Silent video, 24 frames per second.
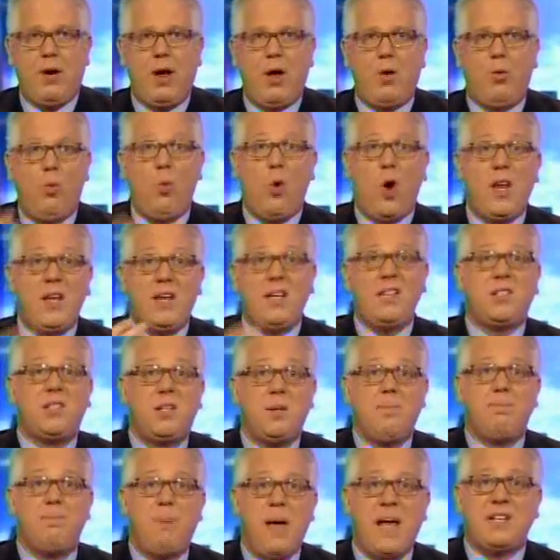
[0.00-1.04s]
out what is the
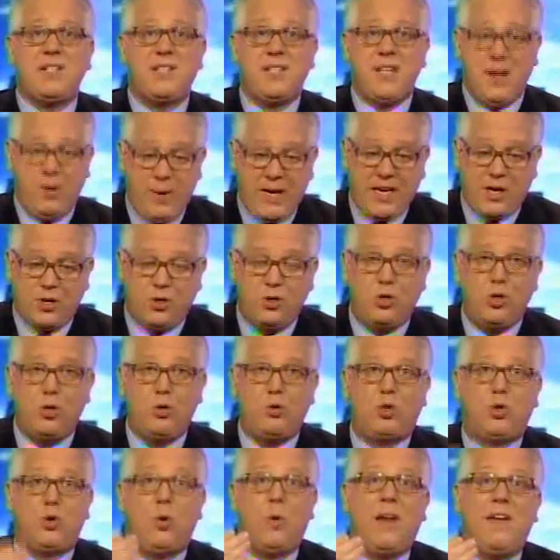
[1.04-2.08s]
best thing we can do
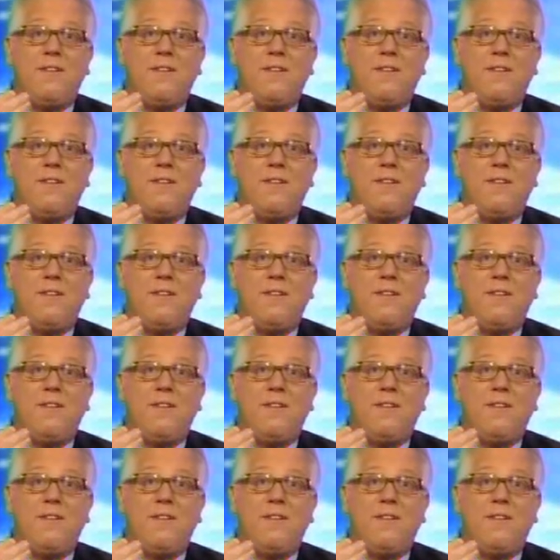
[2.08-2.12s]
to